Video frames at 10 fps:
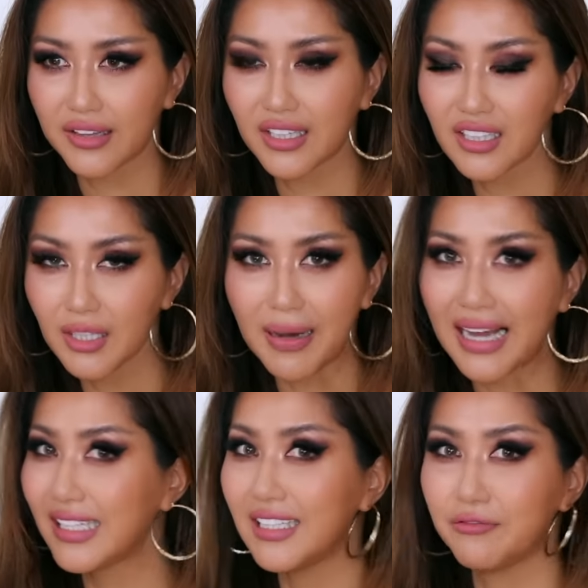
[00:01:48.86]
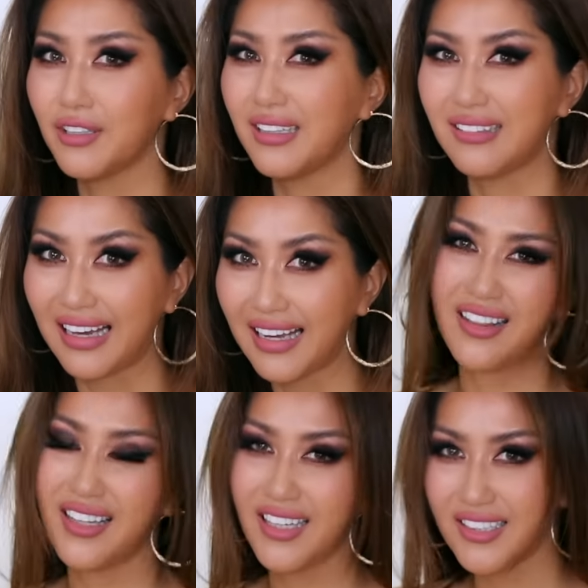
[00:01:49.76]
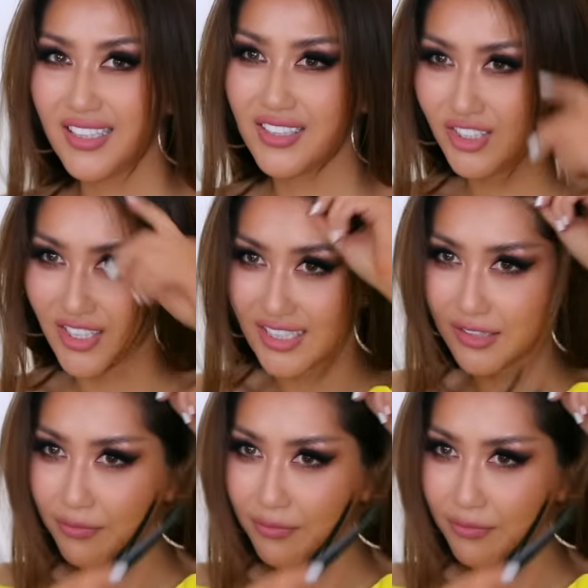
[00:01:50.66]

The clip I didn't really like. This is just